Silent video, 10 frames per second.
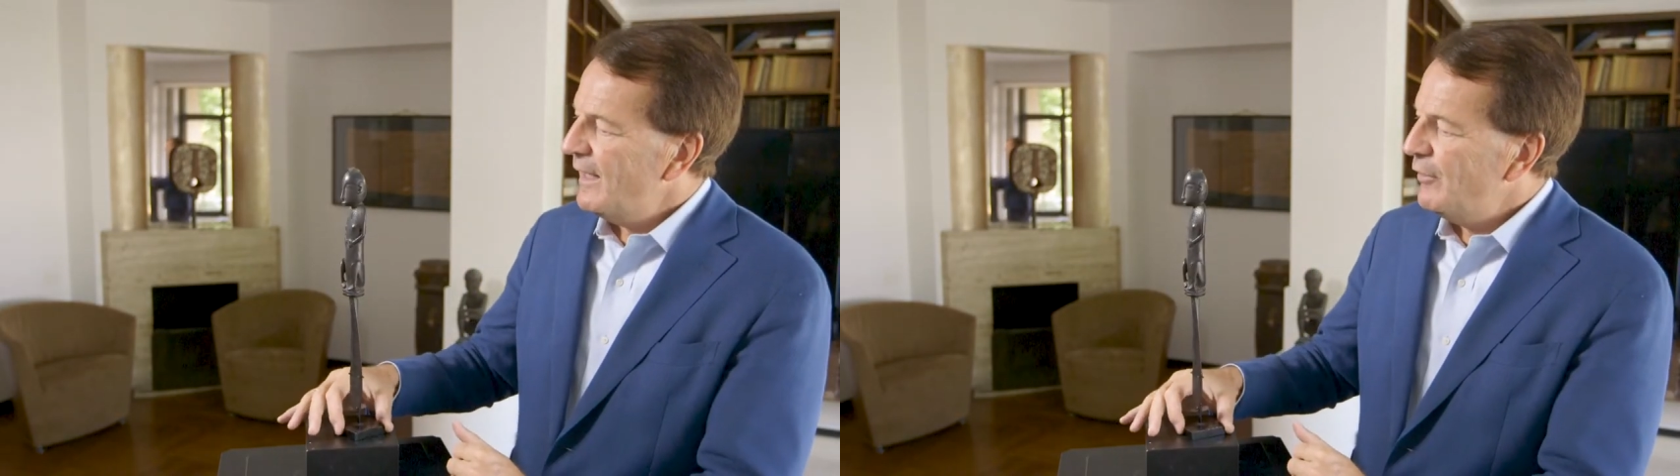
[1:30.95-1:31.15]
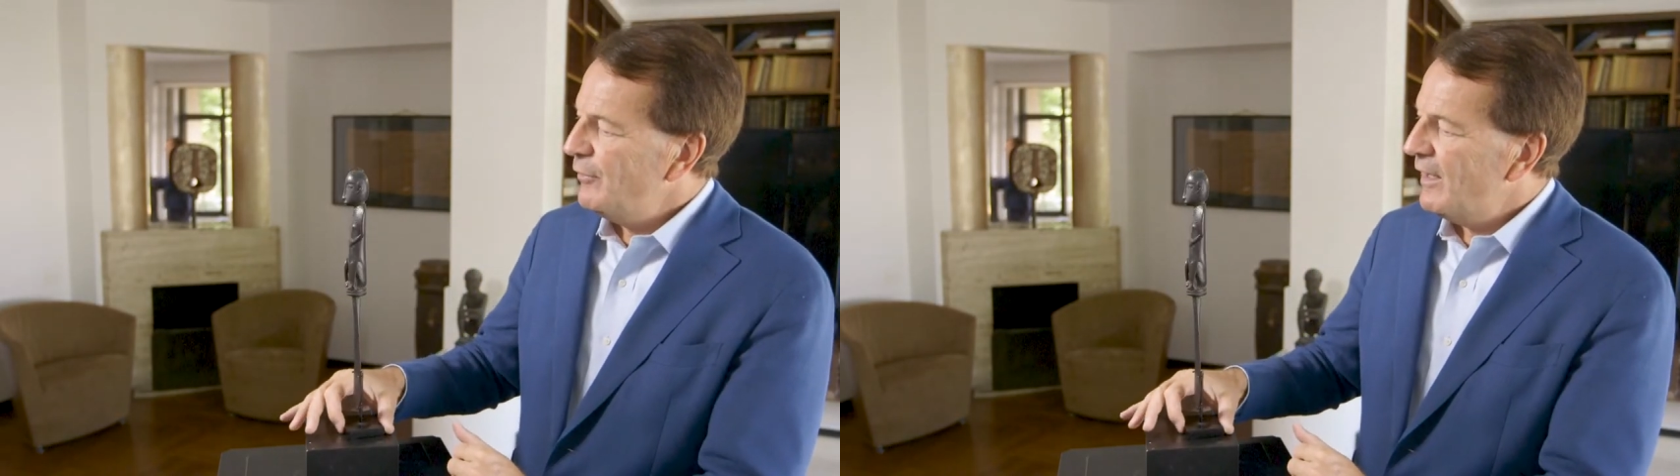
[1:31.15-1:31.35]

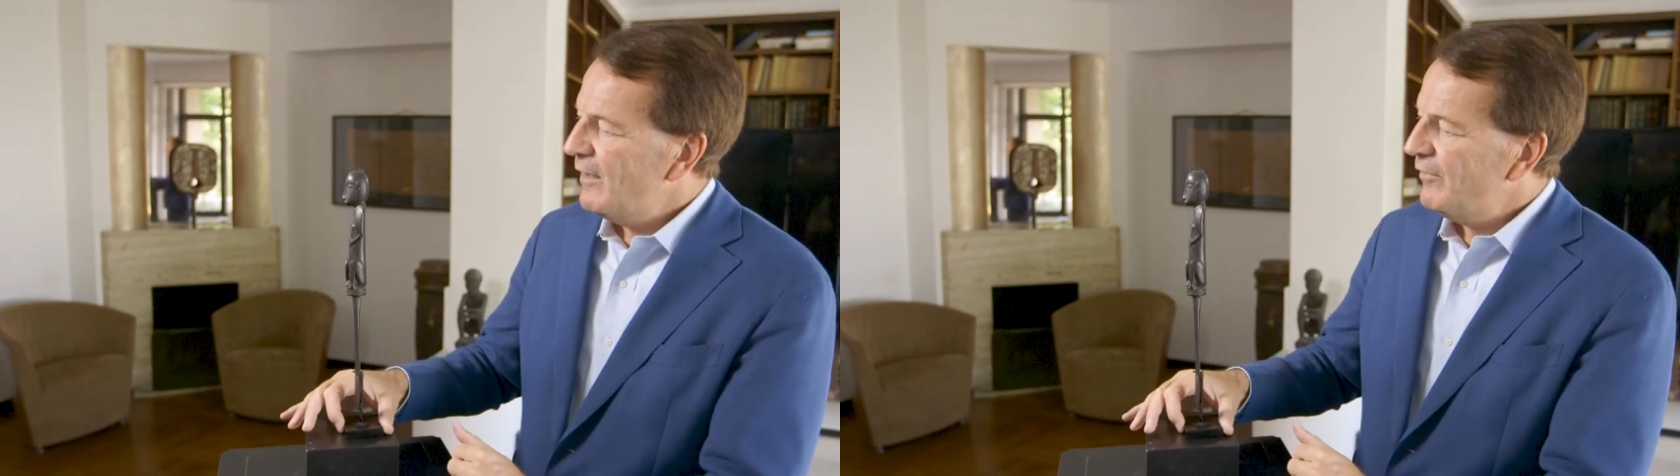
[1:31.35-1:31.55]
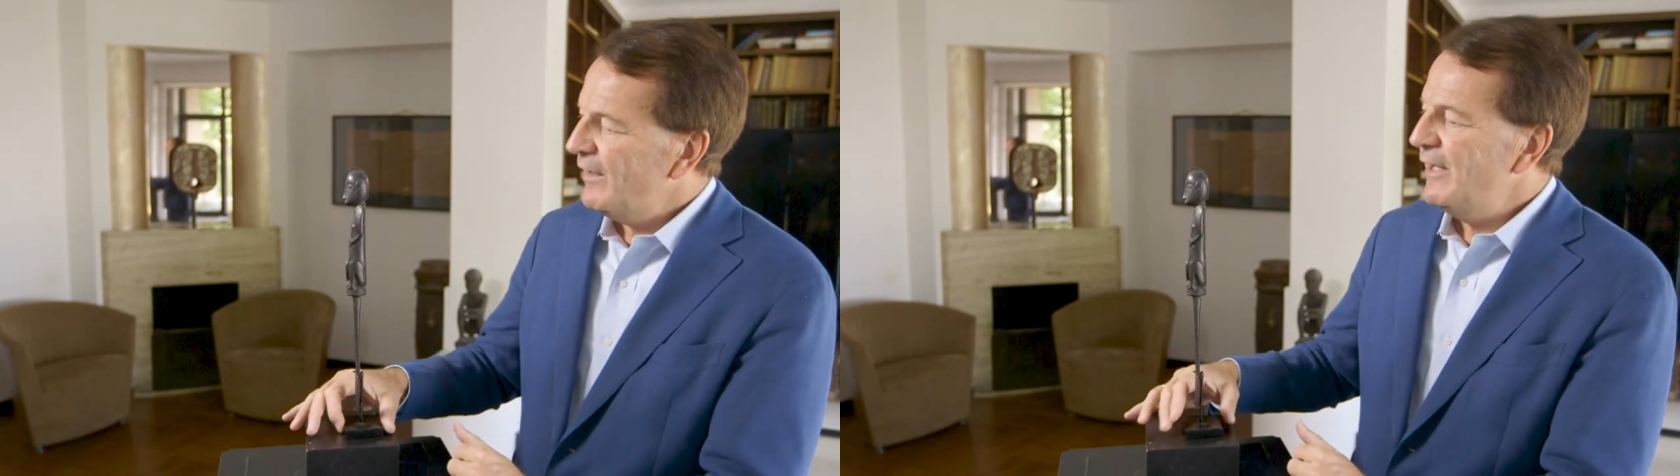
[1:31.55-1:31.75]
And you
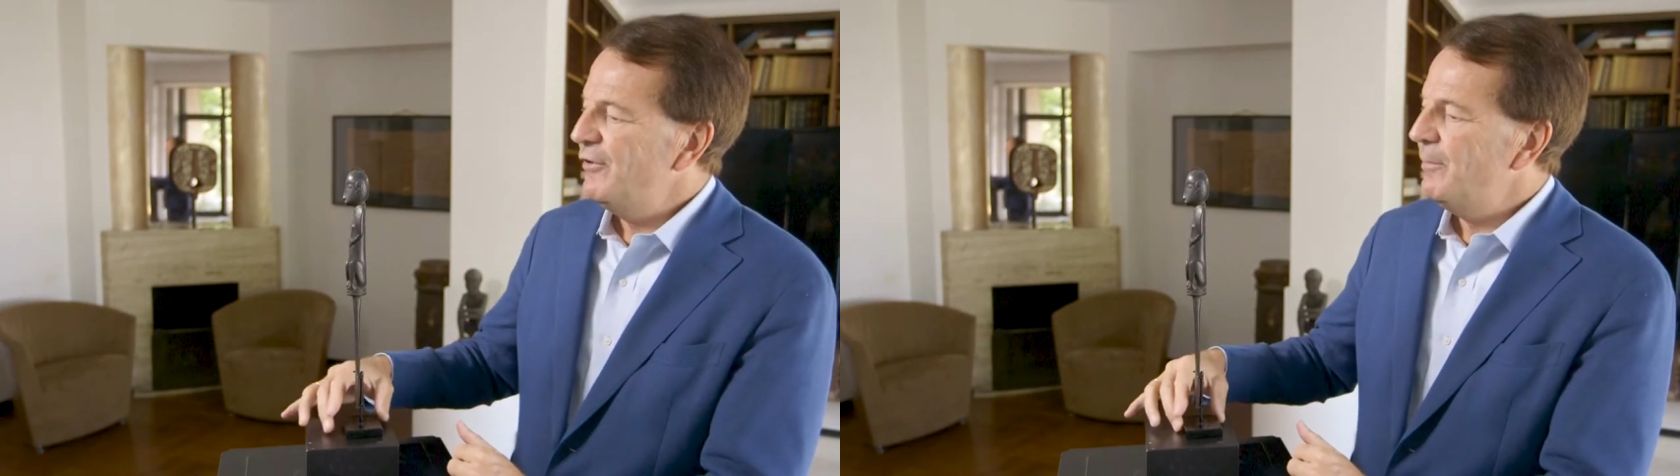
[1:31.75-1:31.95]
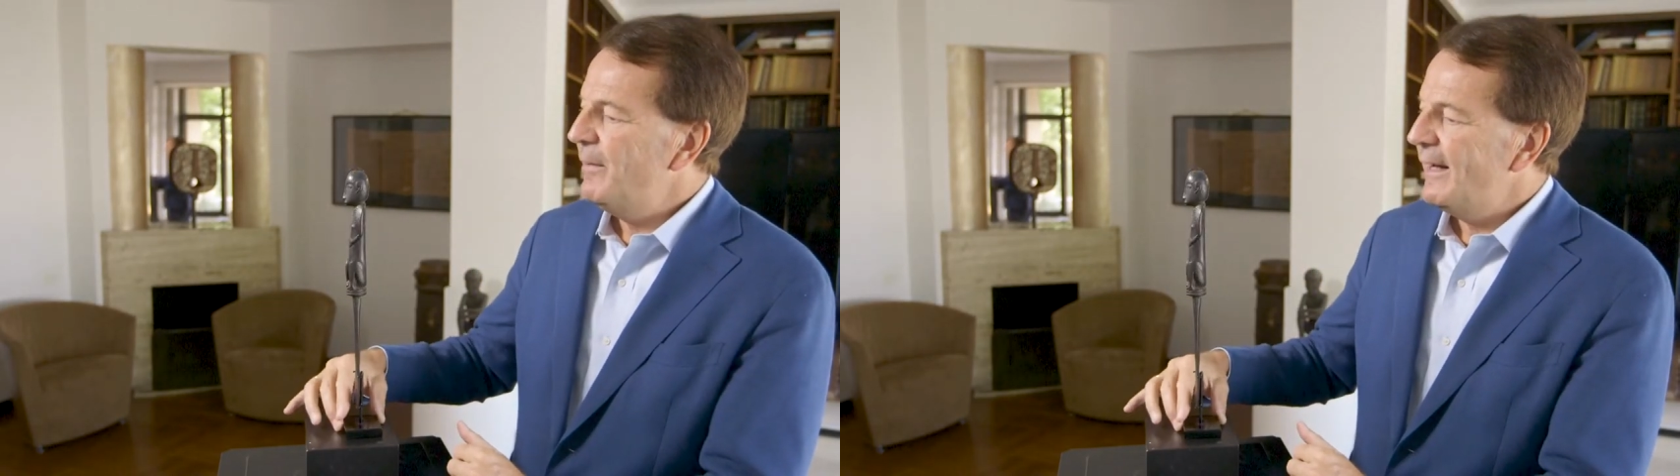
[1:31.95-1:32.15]
have
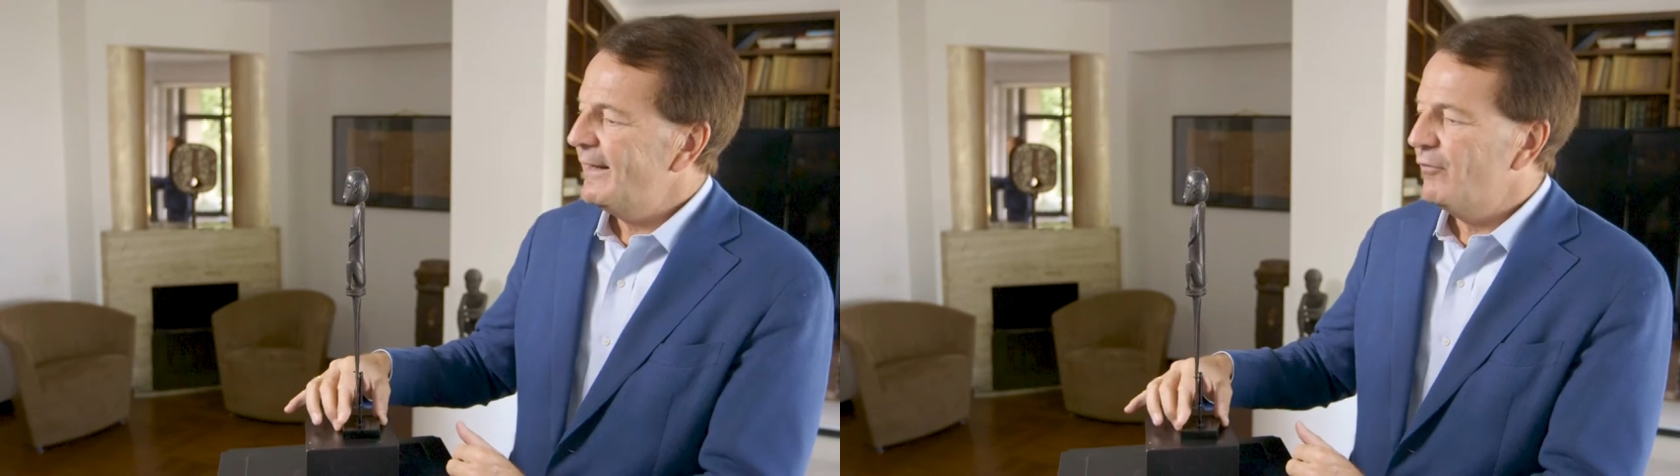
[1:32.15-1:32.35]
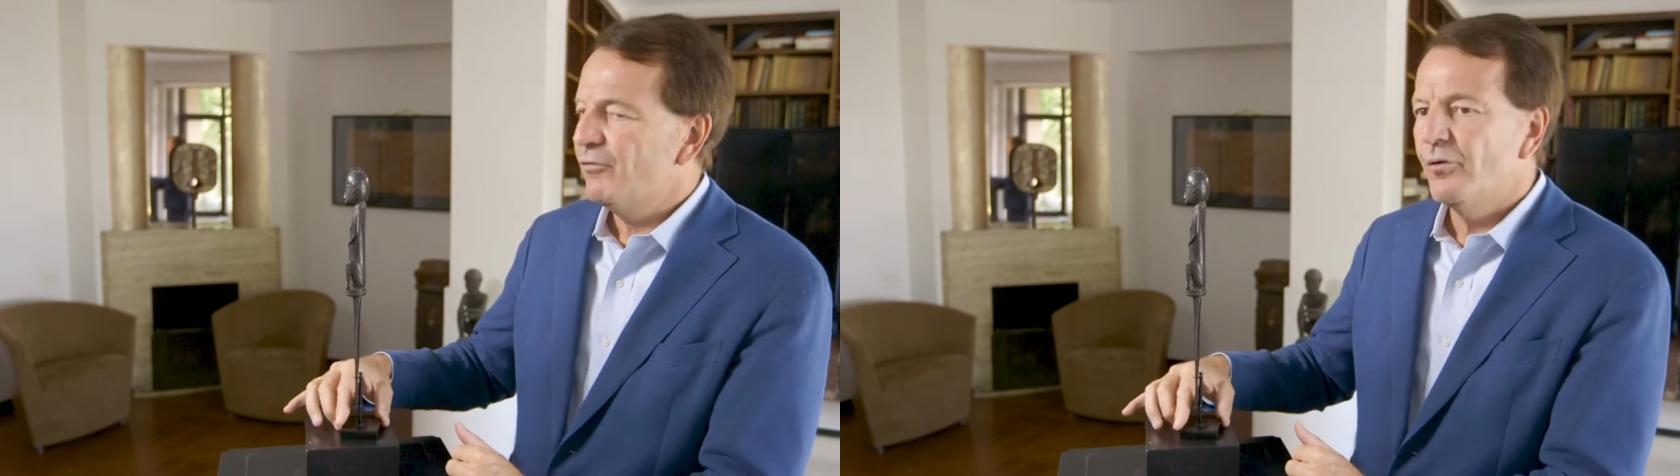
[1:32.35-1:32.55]
in the back, of